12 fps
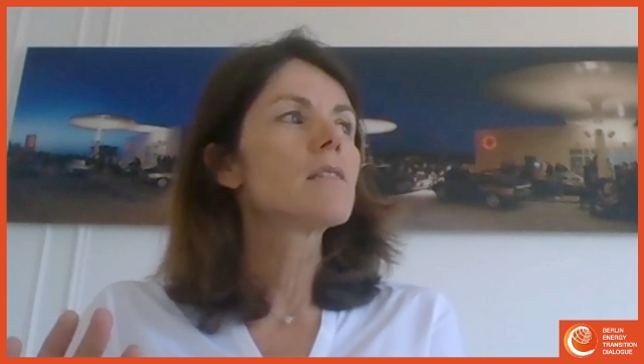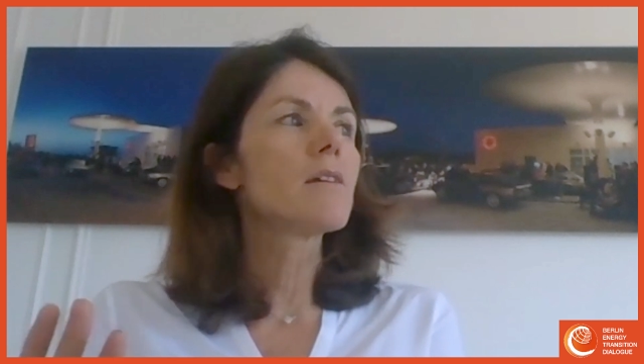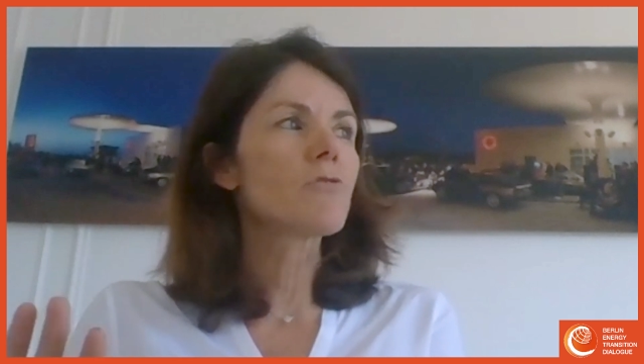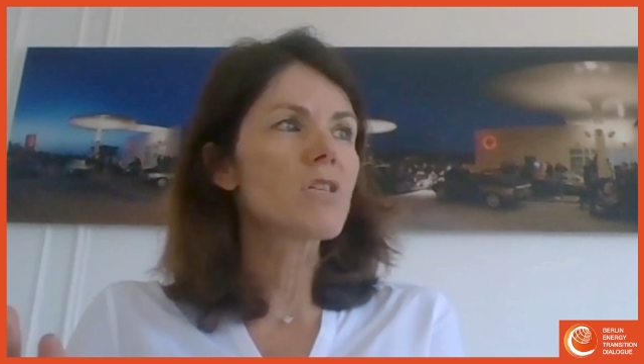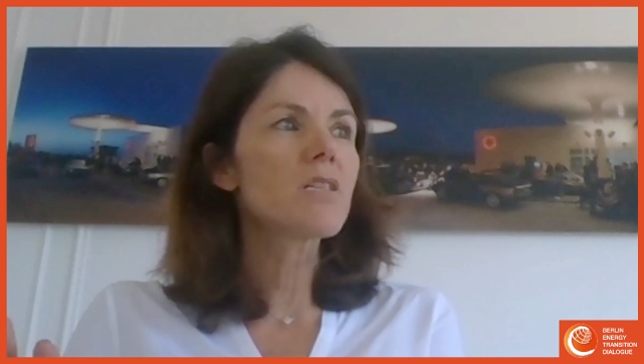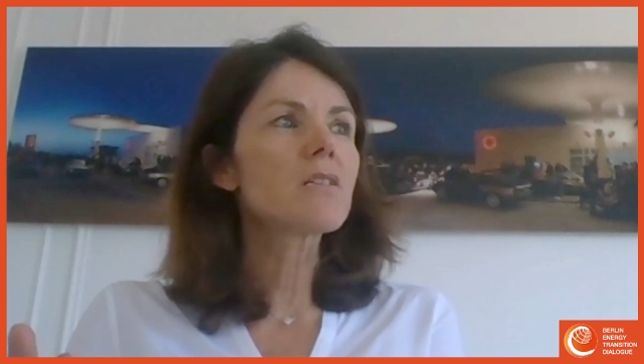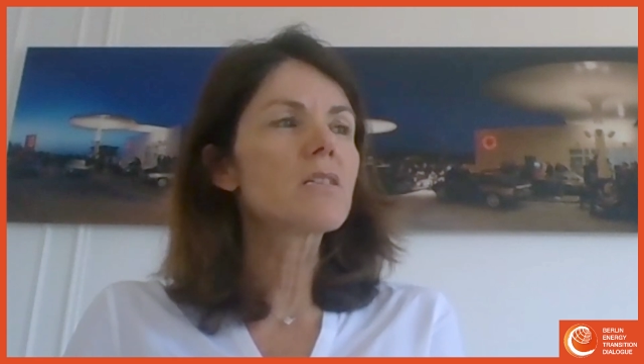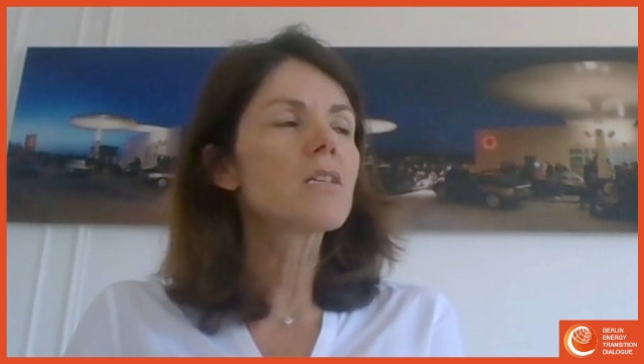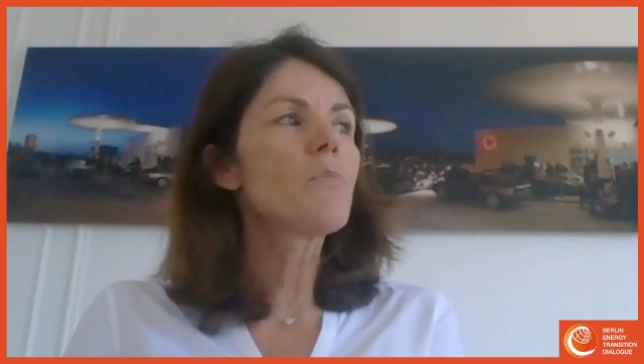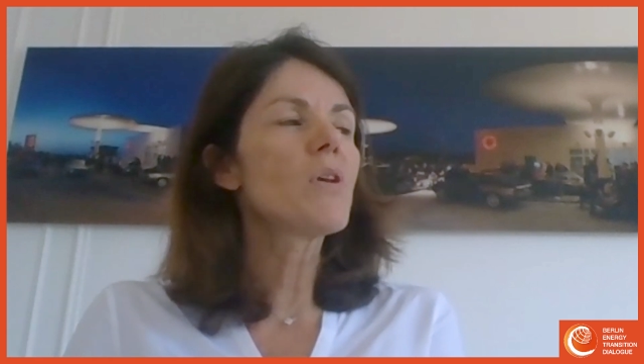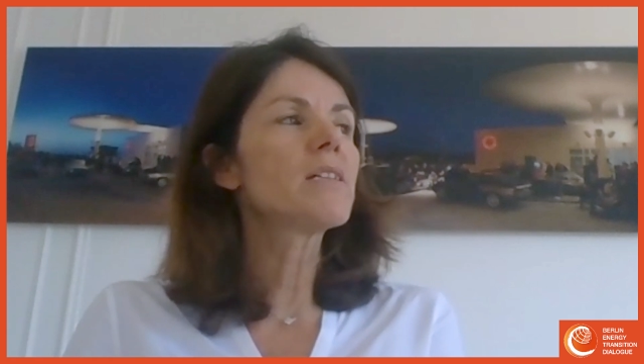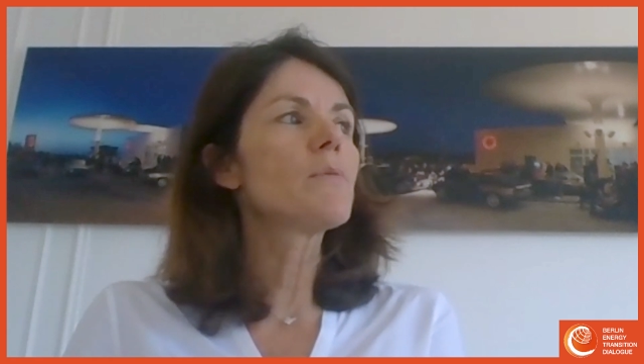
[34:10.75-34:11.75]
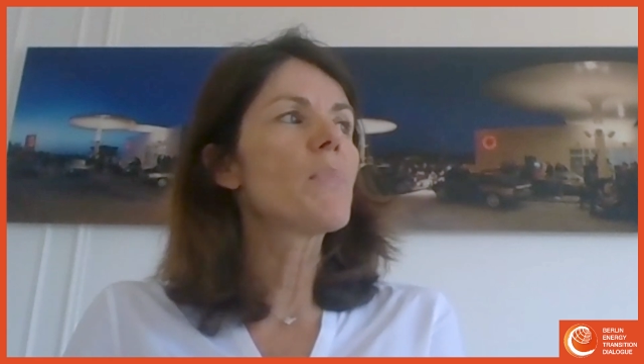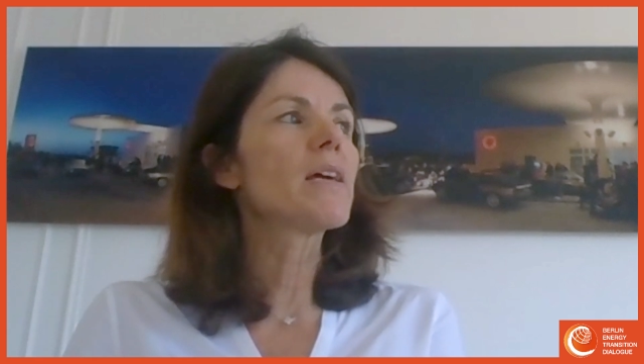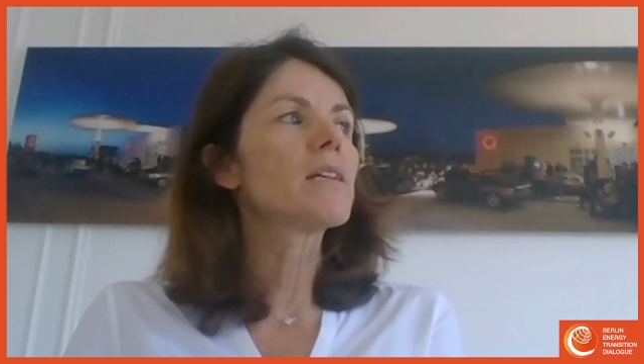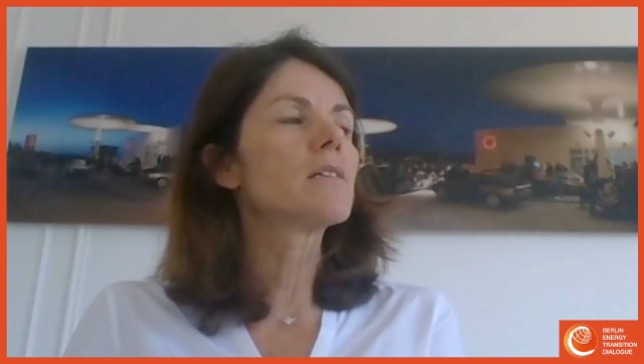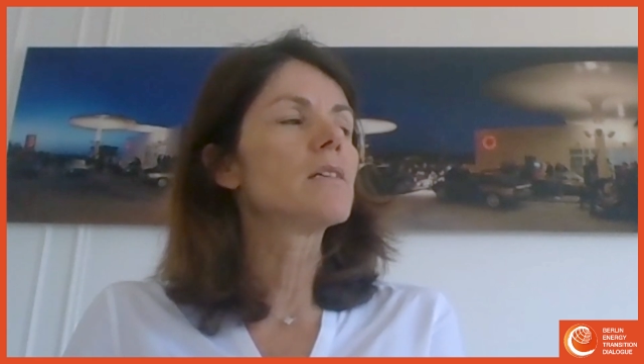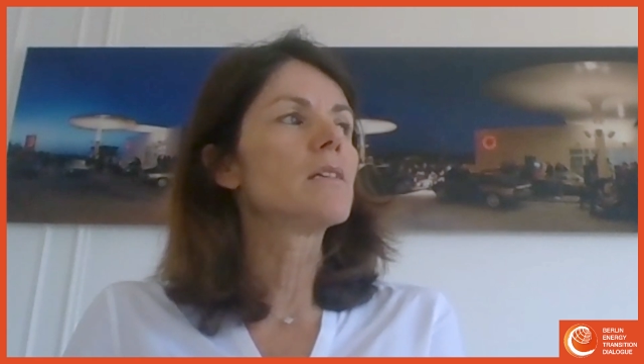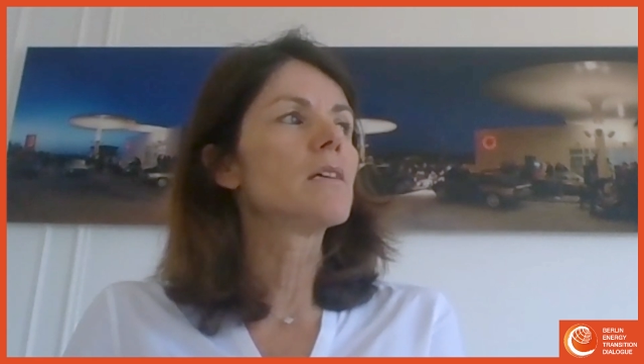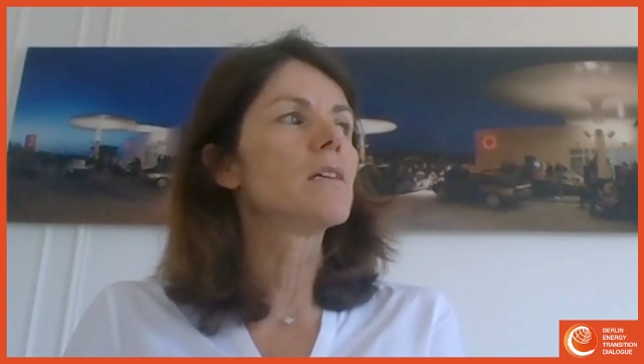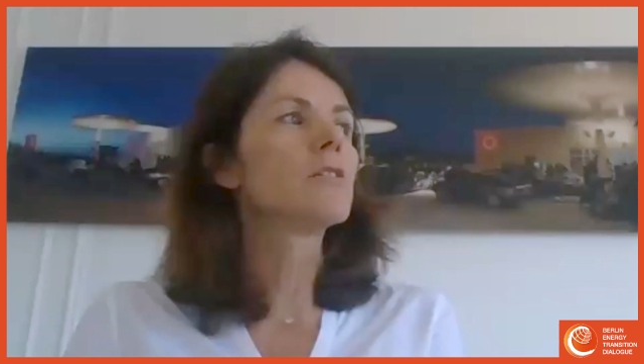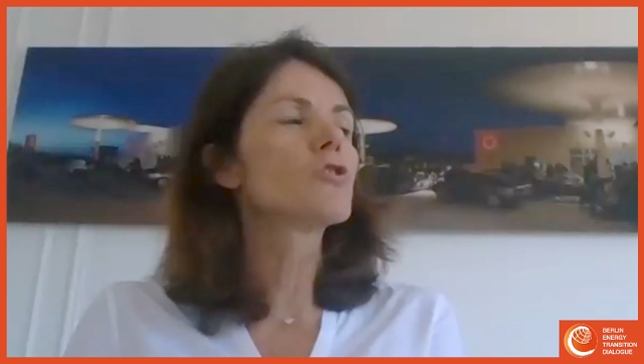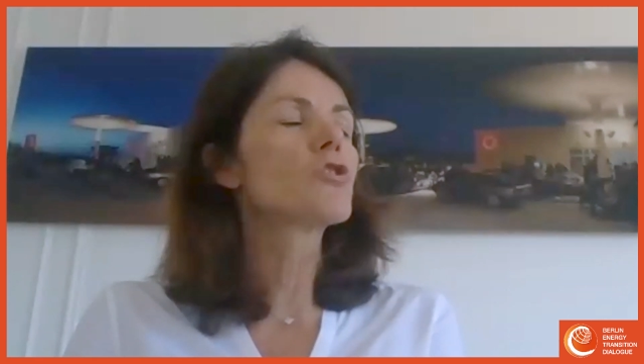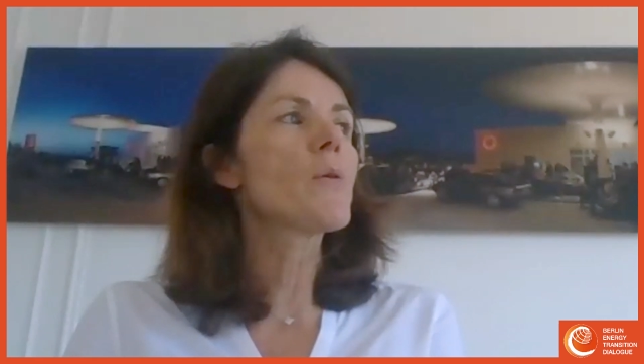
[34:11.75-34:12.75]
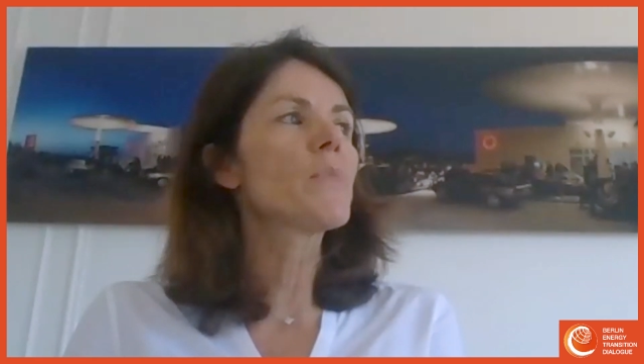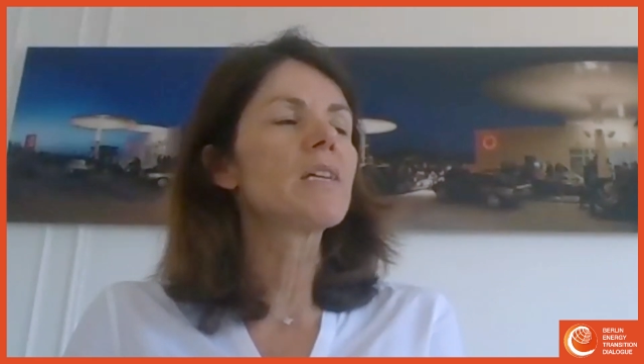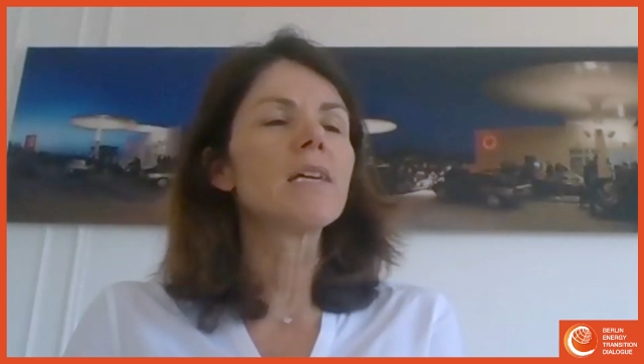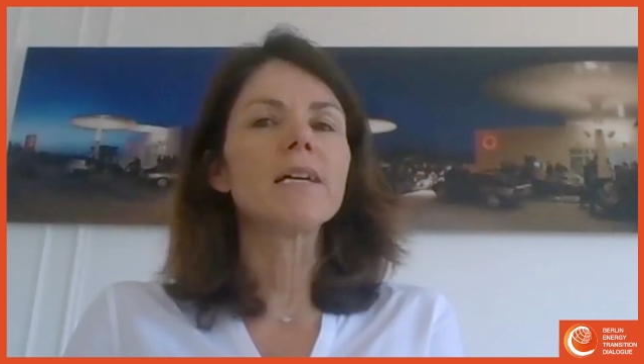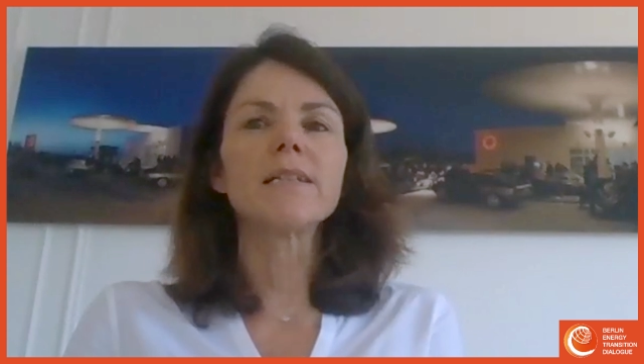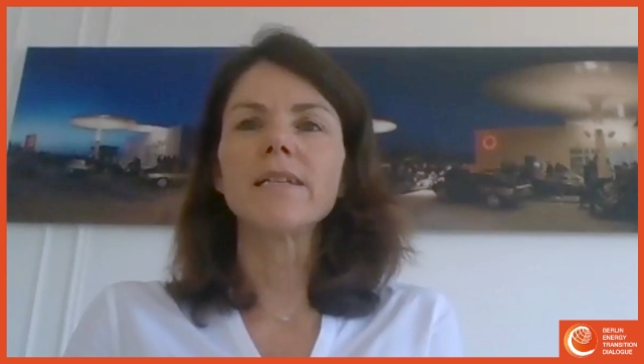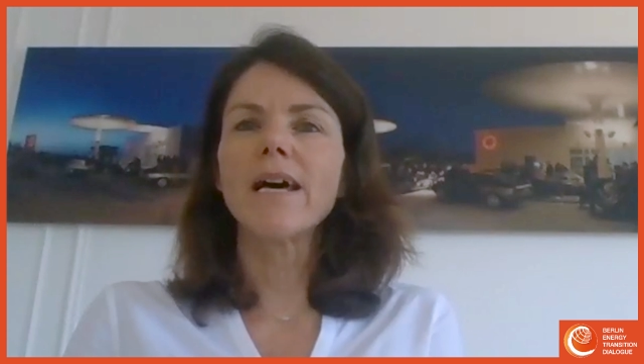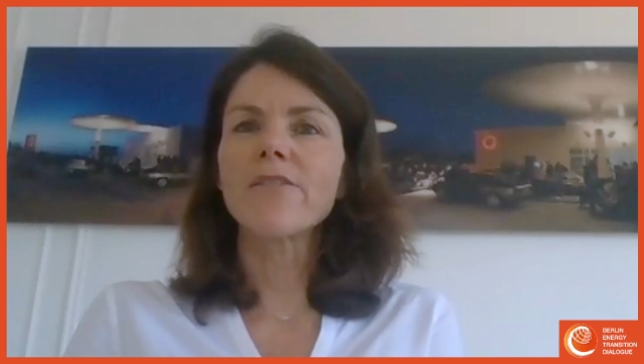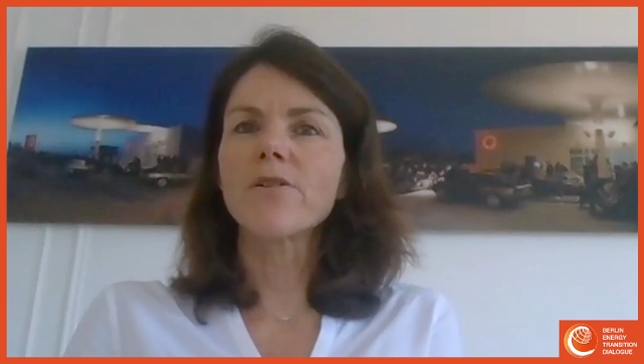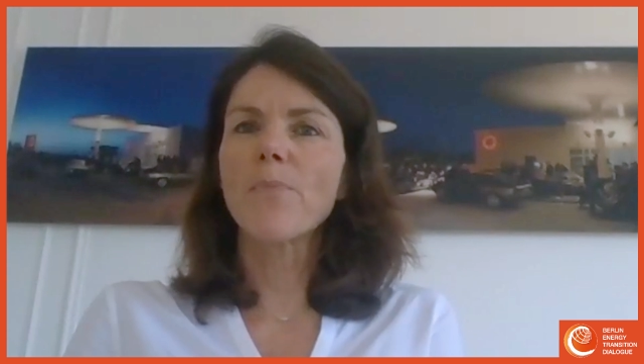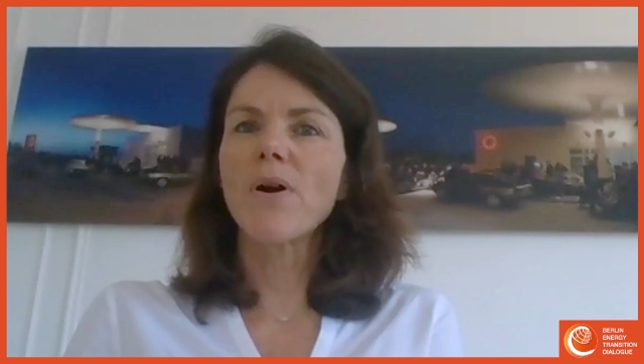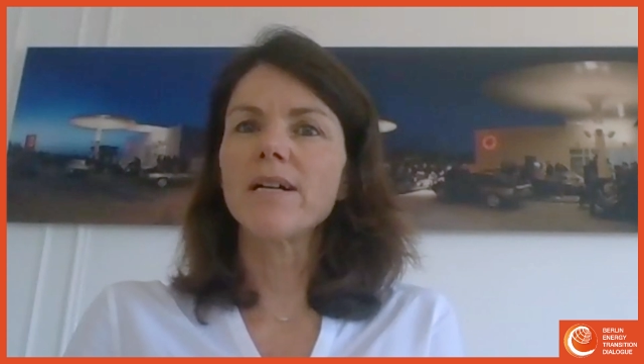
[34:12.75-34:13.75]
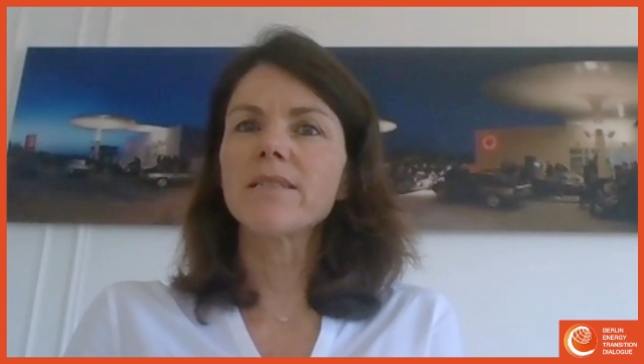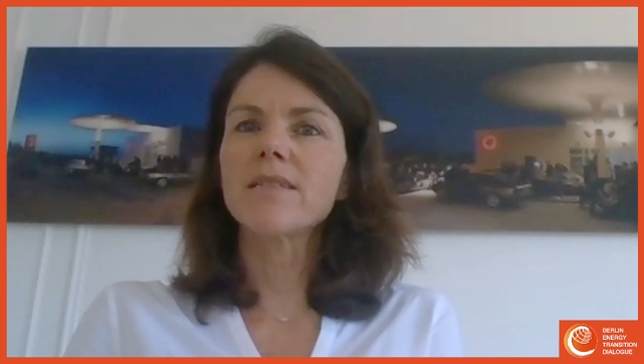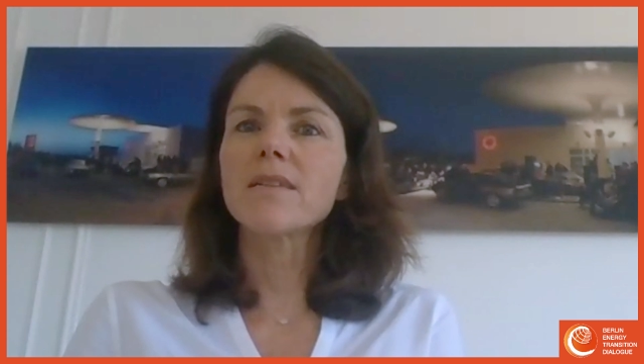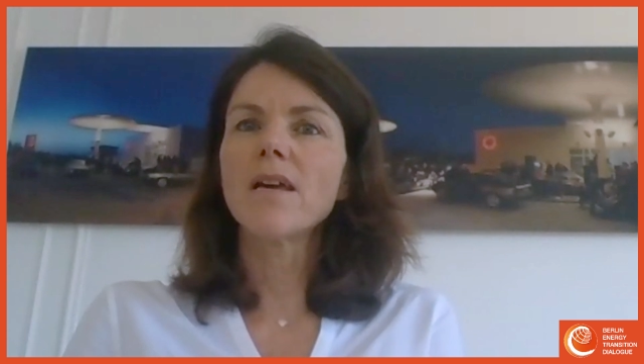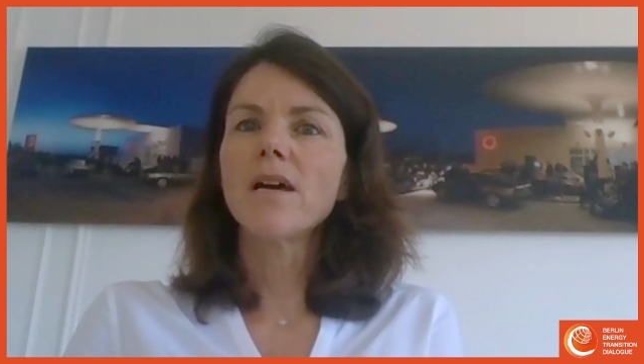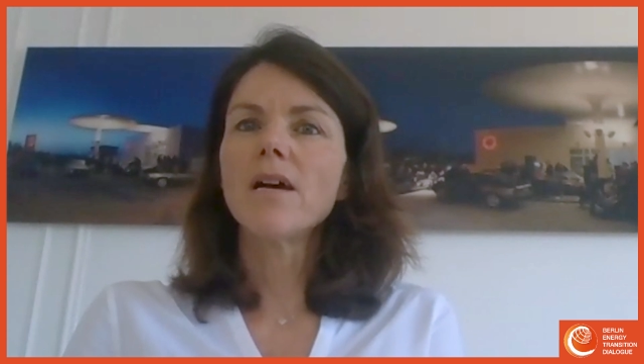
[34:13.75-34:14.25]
There is a similar debate in Germany and in other parts.